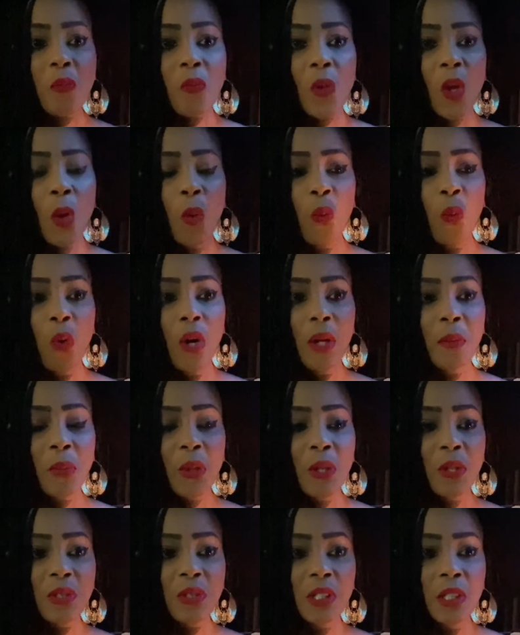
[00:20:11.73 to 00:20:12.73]
One
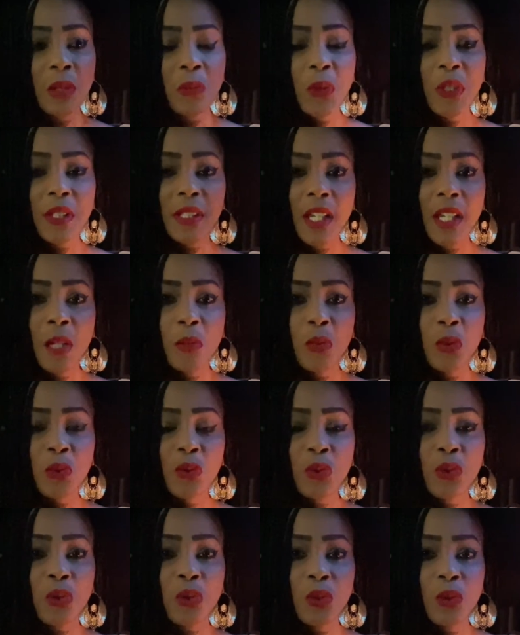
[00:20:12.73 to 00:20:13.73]
person was able
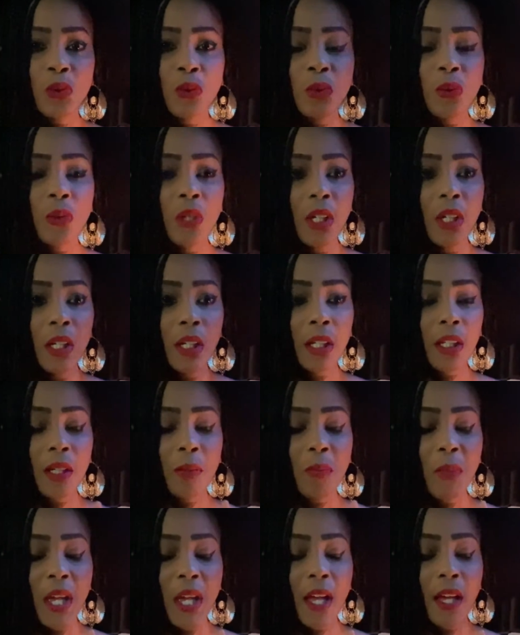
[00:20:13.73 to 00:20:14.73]
to
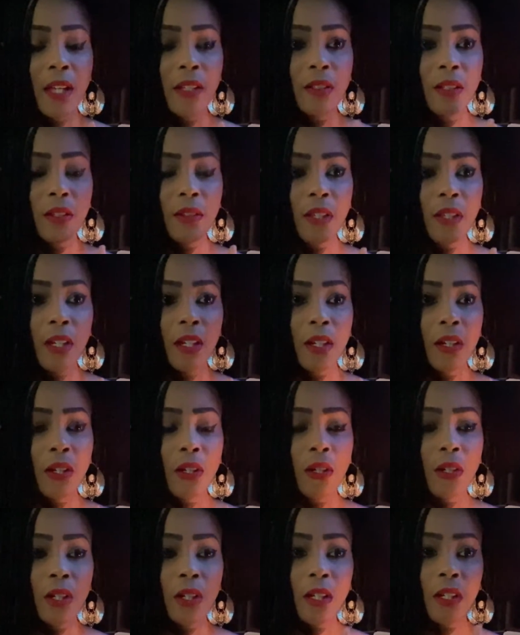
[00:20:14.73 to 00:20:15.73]
command
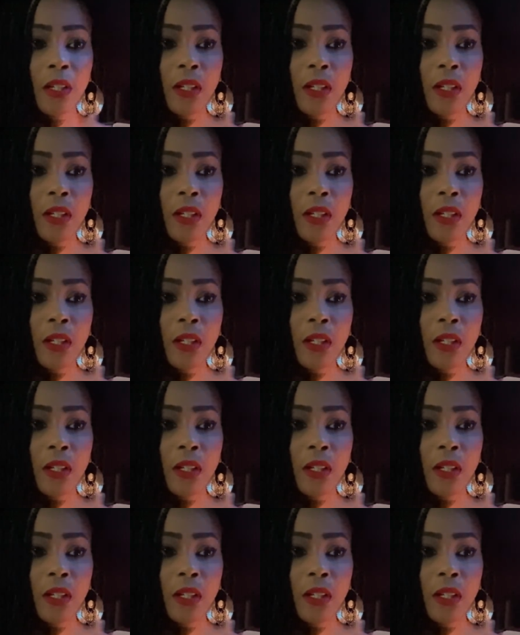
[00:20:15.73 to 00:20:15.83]
their